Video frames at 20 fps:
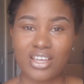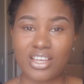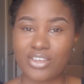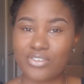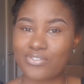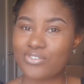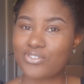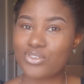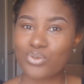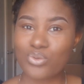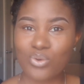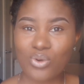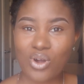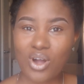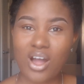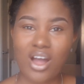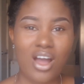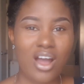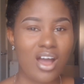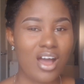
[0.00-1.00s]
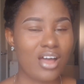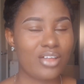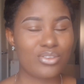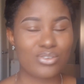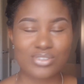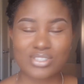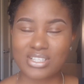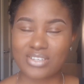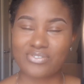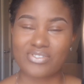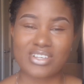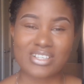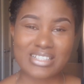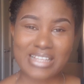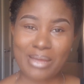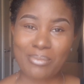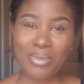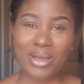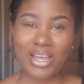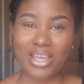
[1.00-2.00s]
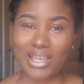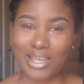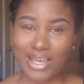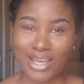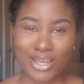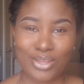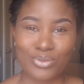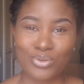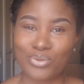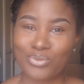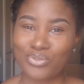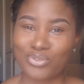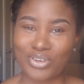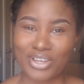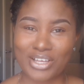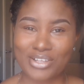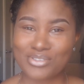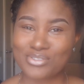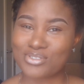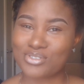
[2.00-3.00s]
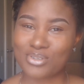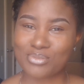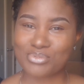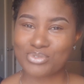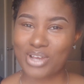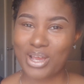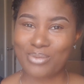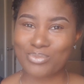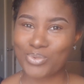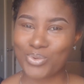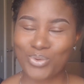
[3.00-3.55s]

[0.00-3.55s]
If you are not a first timer here, don't forget to subscribe.